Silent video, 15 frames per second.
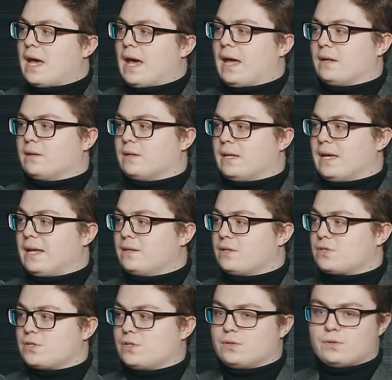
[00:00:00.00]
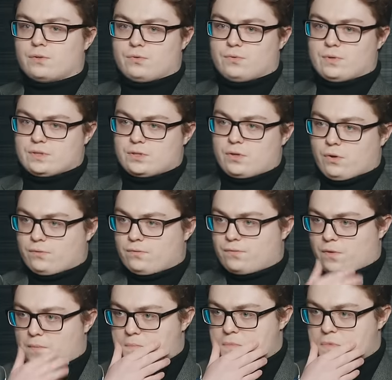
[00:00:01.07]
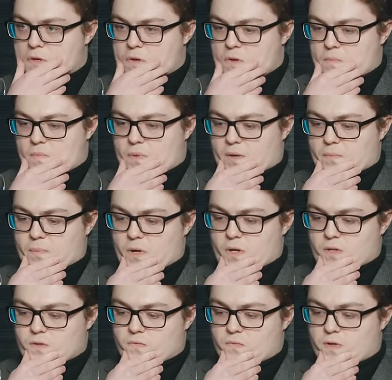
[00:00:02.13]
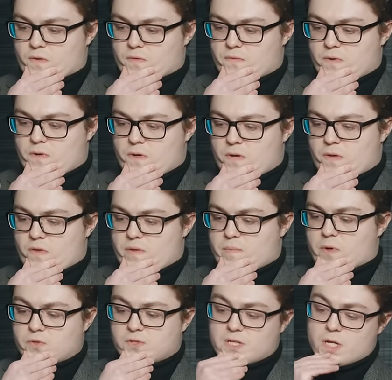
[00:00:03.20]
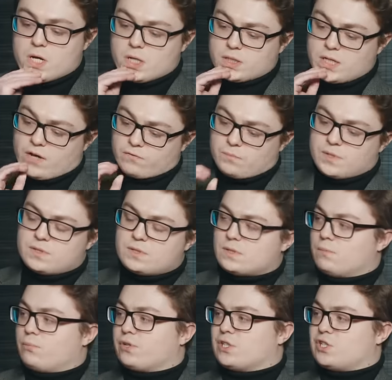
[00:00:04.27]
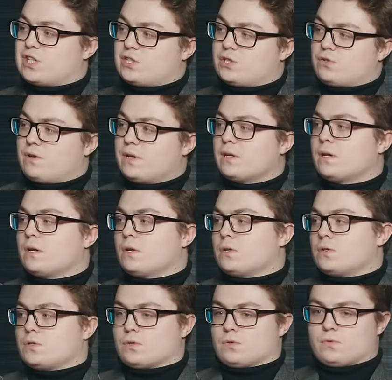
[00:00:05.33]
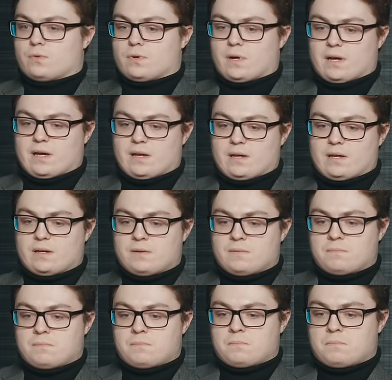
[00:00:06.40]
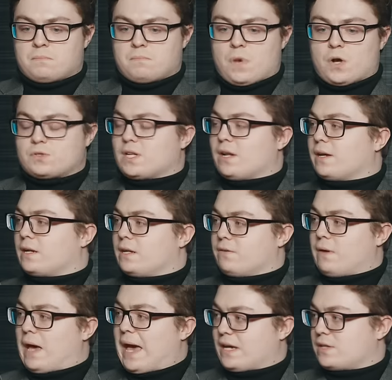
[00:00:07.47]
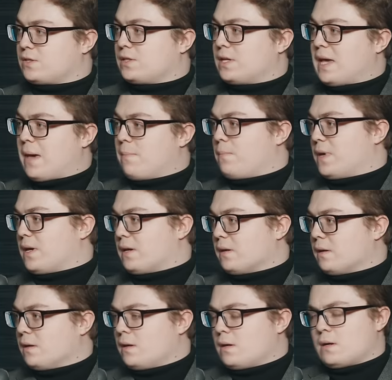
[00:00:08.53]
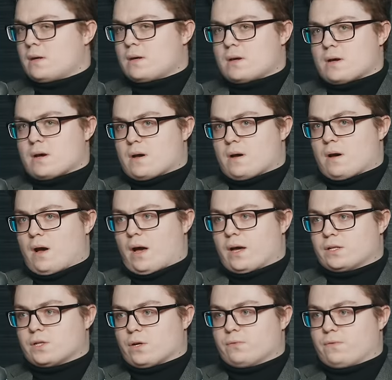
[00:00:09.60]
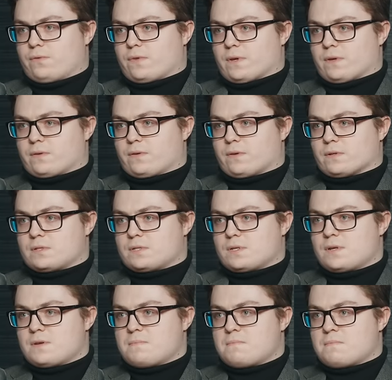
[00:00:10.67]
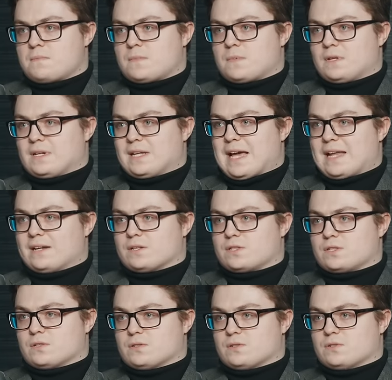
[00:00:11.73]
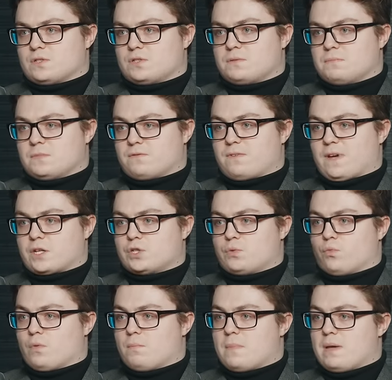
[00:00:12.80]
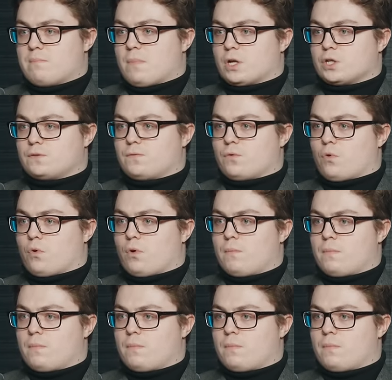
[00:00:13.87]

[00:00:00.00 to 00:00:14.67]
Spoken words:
and Lee Anderson, who has gone from being part of one of the most inert governments in British history to a most likely ex-MP. I don't think that Lee Anderson's defection will mean much for